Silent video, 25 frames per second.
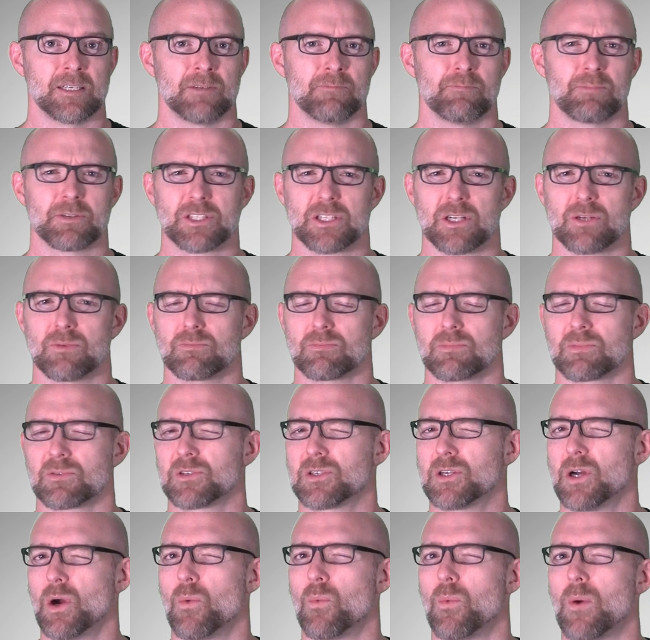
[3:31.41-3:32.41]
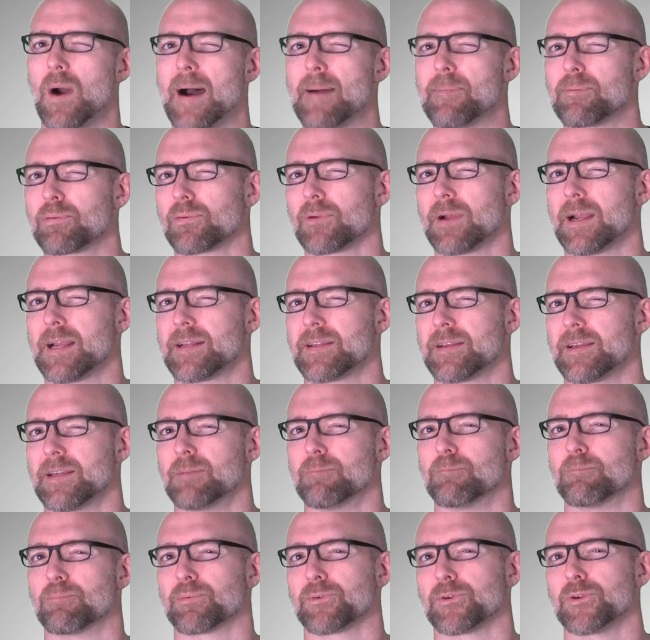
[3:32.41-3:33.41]
but don't cooperate in
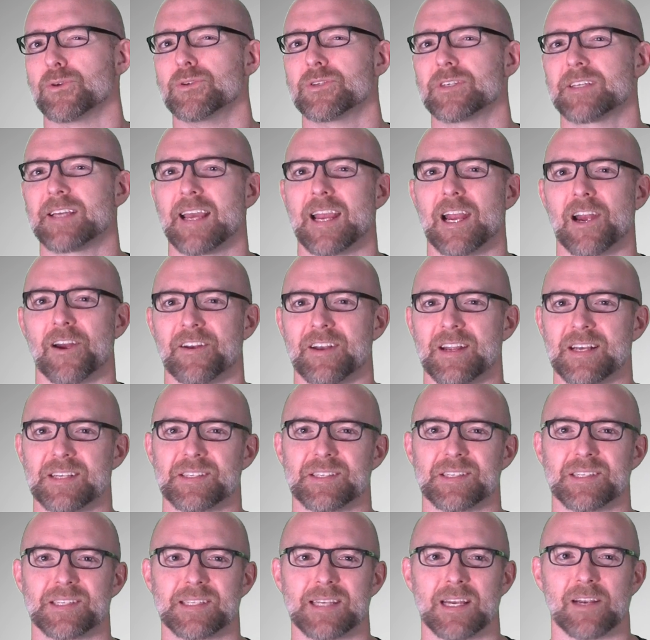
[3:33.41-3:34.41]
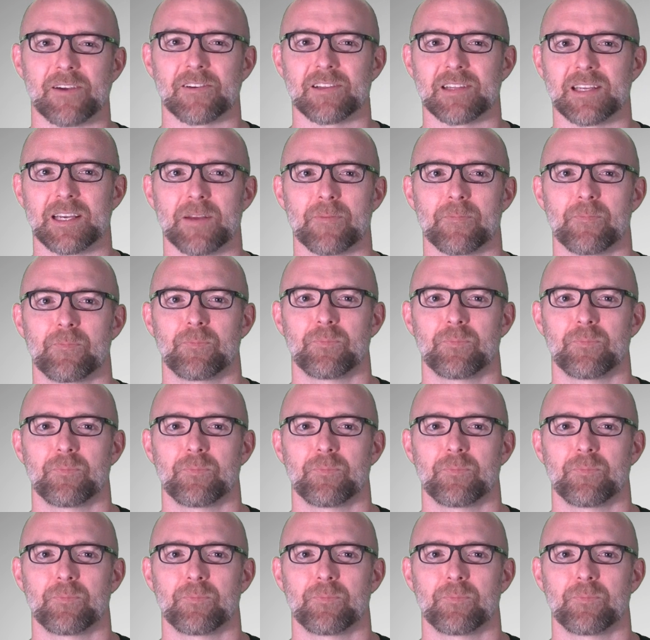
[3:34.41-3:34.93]
brood care necessarily.